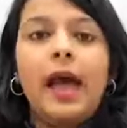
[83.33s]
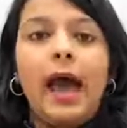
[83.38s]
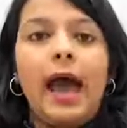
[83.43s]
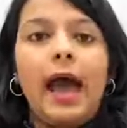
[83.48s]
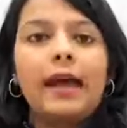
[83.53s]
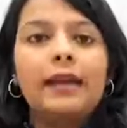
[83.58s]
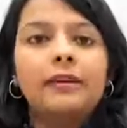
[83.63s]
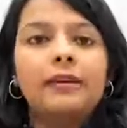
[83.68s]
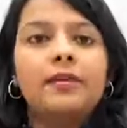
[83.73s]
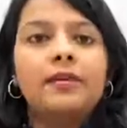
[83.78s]

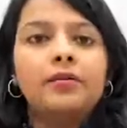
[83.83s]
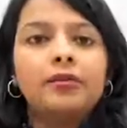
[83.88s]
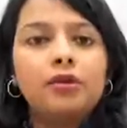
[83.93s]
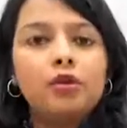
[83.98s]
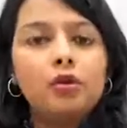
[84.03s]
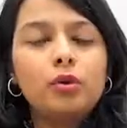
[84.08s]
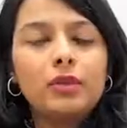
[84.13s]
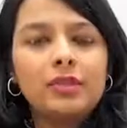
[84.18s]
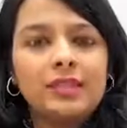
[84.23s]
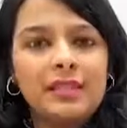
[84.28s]
and
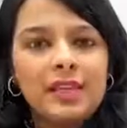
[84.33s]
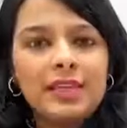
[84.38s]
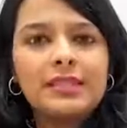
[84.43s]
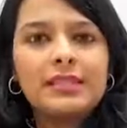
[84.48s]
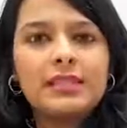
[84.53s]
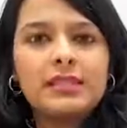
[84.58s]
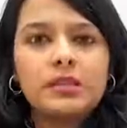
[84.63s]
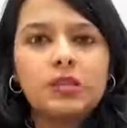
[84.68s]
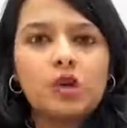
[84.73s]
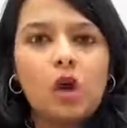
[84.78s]
through
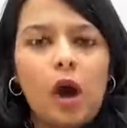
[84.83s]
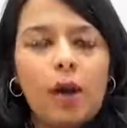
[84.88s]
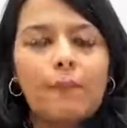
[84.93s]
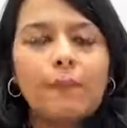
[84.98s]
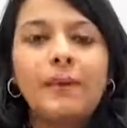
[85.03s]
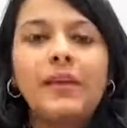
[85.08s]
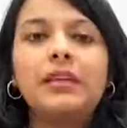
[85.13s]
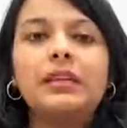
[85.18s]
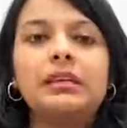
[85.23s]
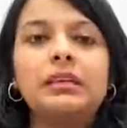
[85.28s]
this
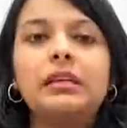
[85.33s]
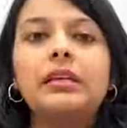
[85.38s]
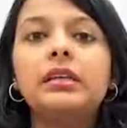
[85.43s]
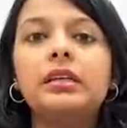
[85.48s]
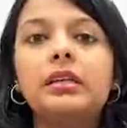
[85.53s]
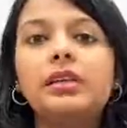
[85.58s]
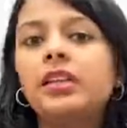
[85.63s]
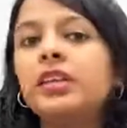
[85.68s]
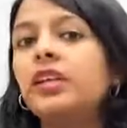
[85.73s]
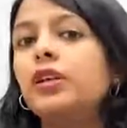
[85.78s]
topic
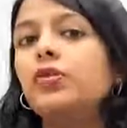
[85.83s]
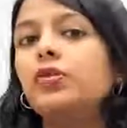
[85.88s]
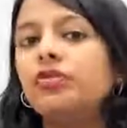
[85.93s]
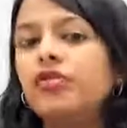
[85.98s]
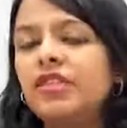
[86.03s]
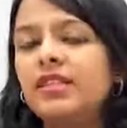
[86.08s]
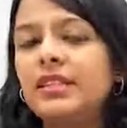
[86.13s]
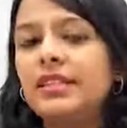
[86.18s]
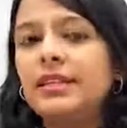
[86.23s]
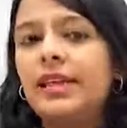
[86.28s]
the
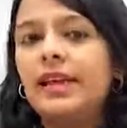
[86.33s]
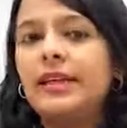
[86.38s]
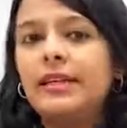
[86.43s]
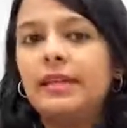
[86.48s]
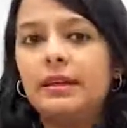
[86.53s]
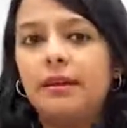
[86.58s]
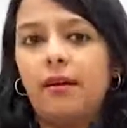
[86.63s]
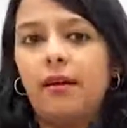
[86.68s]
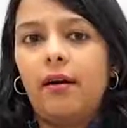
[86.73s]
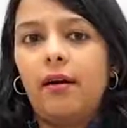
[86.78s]
UGC NET